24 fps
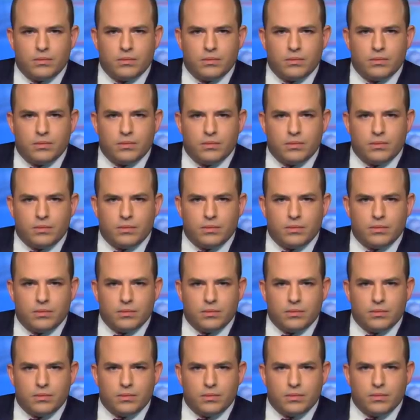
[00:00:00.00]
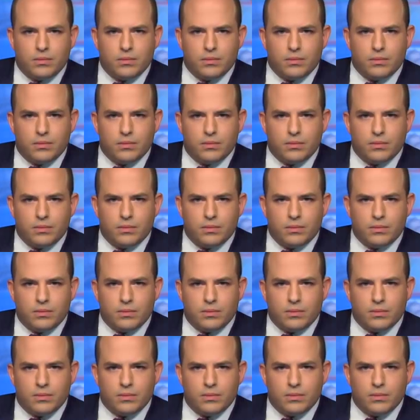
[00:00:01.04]

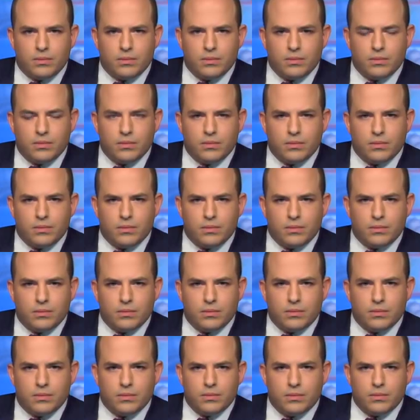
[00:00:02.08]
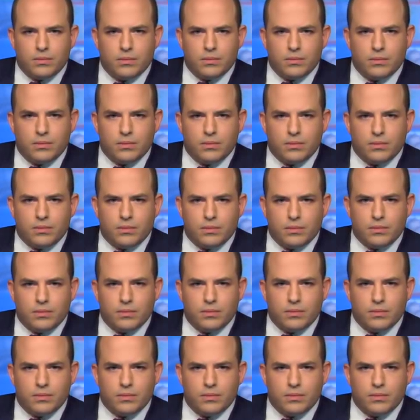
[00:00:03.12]
[no speech]